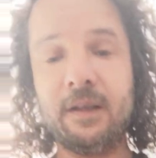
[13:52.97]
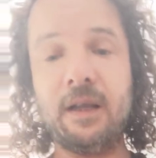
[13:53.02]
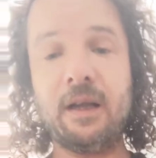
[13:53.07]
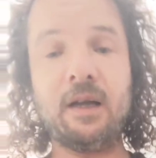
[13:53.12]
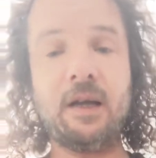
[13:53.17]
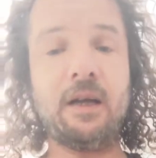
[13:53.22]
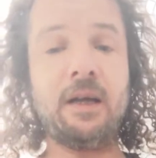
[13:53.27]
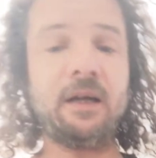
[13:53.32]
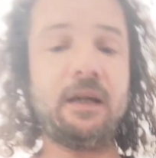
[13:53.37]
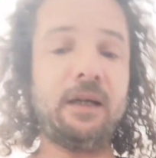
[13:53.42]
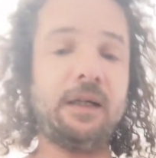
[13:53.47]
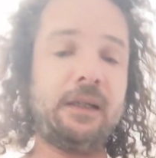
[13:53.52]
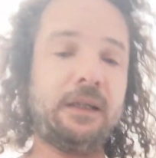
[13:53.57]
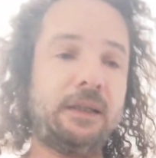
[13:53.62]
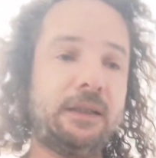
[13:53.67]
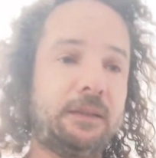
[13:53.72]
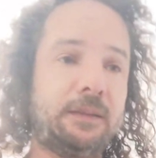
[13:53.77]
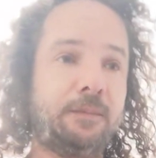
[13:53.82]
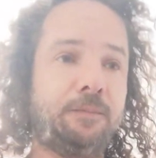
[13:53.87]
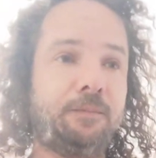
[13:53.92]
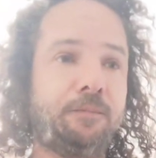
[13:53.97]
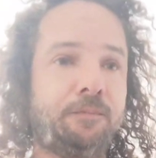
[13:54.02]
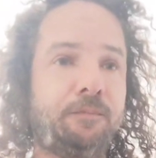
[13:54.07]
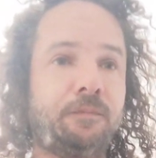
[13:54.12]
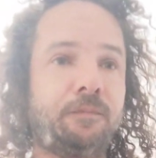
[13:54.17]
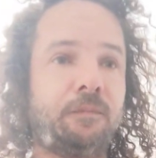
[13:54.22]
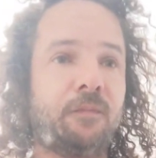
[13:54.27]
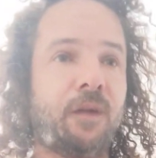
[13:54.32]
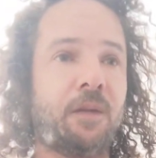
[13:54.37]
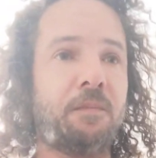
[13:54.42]

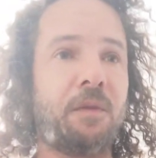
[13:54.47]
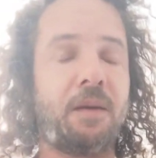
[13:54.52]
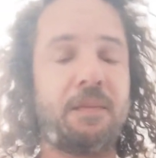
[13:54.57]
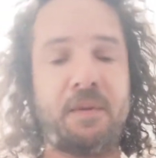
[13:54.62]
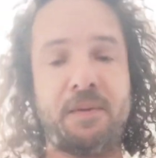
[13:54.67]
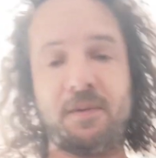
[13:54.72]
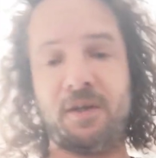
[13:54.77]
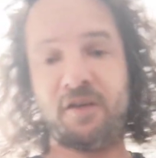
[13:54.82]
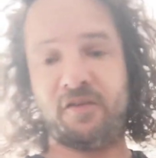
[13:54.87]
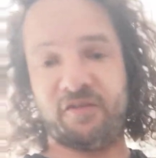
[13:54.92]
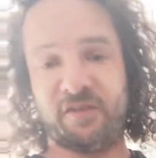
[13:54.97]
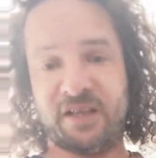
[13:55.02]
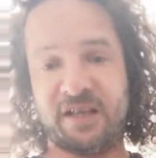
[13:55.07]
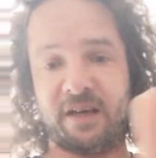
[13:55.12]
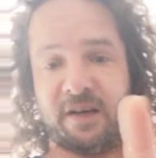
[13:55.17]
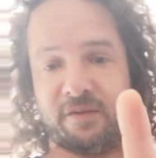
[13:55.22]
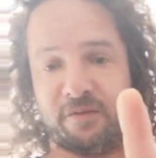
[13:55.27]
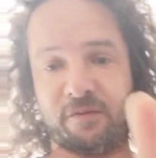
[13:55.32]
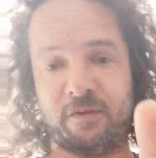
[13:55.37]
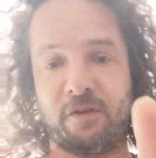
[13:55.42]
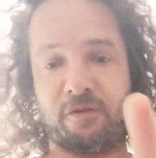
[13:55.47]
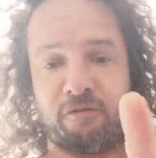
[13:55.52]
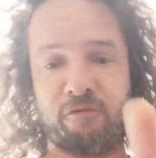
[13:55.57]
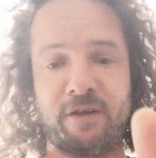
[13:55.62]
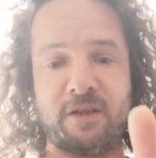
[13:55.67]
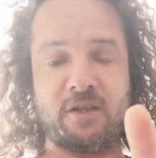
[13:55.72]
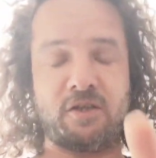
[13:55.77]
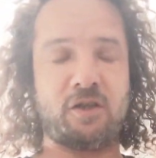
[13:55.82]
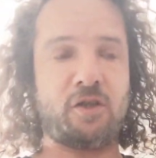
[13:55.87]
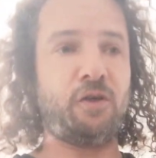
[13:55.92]
Might be moving that
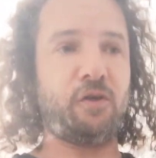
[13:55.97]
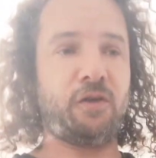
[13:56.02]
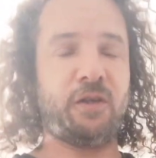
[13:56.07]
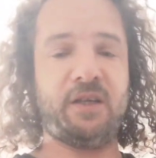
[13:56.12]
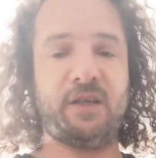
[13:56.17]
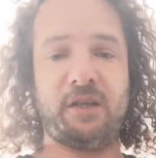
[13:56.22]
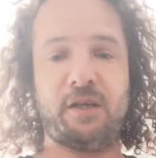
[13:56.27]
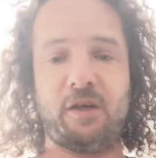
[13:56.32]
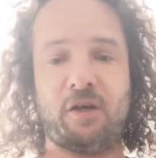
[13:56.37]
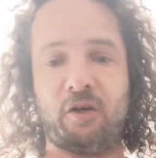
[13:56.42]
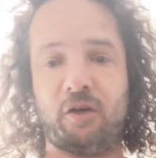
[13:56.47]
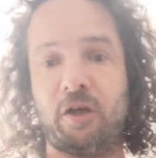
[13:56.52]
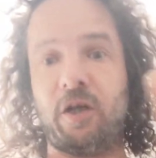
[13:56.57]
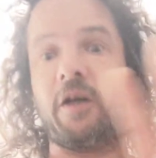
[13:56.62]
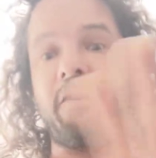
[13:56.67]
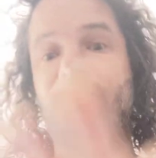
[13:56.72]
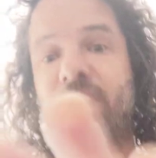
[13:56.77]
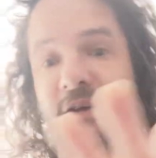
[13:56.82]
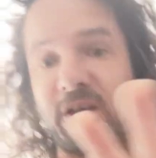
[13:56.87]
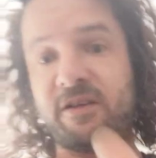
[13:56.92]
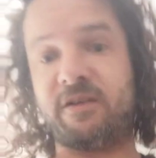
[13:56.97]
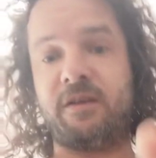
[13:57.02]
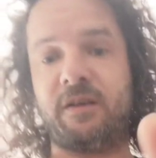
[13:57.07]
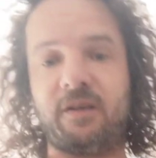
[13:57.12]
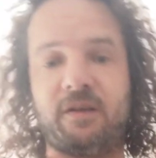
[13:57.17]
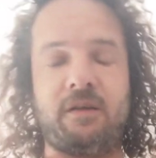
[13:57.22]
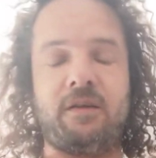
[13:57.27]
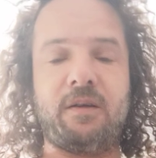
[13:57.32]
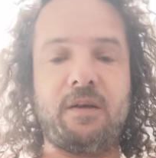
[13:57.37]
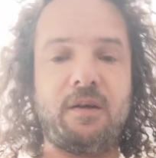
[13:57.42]
thread to the online
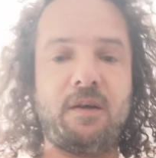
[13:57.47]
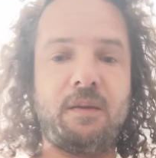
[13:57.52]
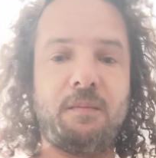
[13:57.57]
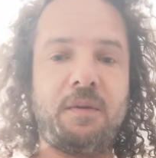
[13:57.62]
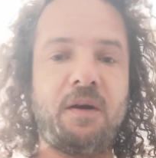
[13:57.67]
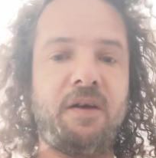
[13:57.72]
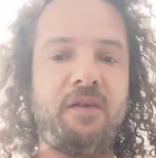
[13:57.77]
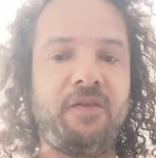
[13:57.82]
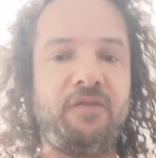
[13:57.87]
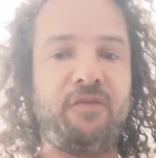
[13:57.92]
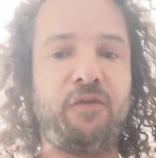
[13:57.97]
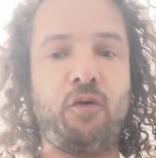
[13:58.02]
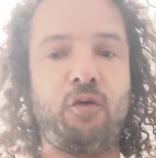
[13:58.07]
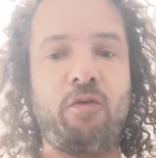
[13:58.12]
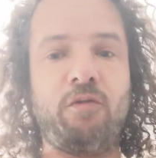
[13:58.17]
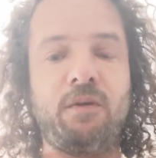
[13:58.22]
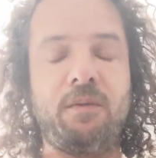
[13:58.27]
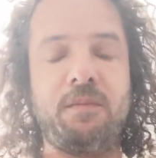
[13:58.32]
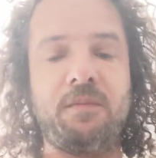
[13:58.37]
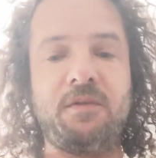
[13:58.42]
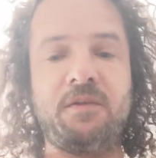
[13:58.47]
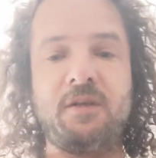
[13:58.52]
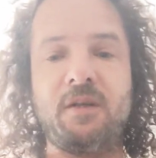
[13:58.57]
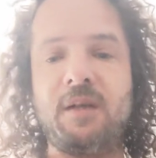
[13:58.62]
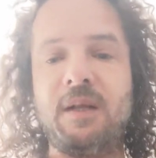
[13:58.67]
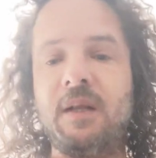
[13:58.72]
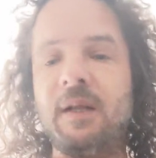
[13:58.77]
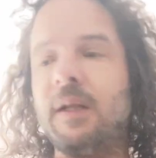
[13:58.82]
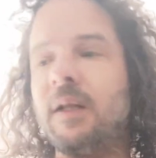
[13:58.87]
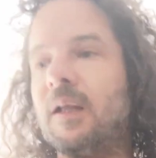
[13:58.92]
racing part of the forums
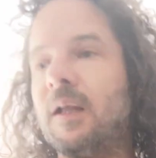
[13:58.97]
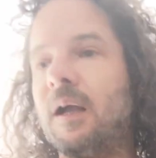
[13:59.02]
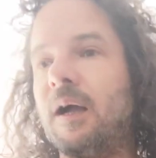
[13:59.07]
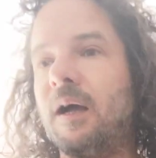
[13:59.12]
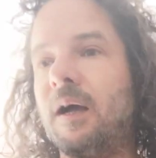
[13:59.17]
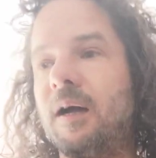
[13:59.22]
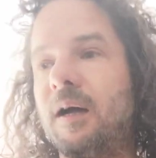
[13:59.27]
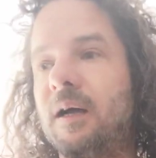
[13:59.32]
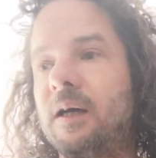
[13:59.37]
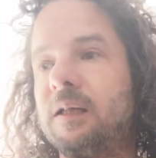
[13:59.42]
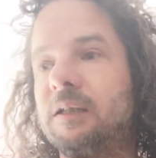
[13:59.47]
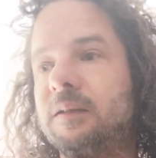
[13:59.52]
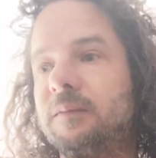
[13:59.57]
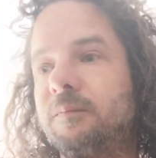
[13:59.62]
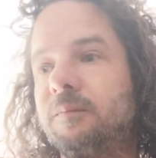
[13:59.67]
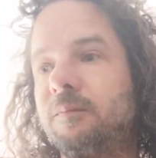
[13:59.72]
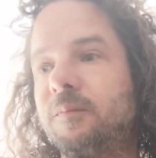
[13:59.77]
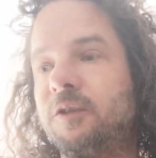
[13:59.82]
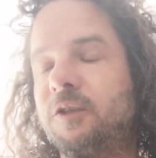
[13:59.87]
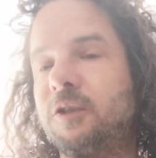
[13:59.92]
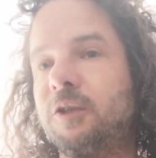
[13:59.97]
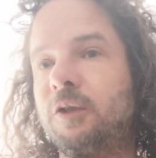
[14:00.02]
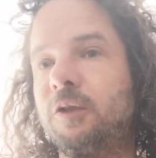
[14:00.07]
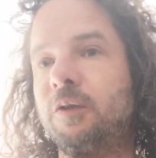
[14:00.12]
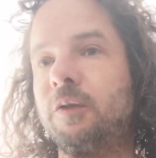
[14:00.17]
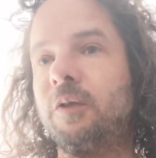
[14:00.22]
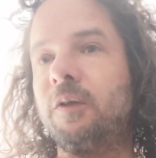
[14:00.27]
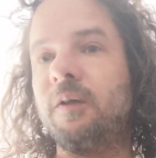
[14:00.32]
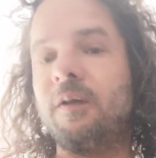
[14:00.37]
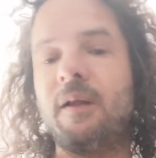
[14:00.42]

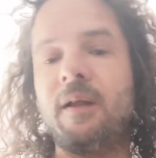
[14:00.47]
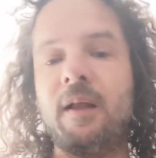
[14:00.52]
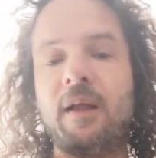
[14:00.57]
soon.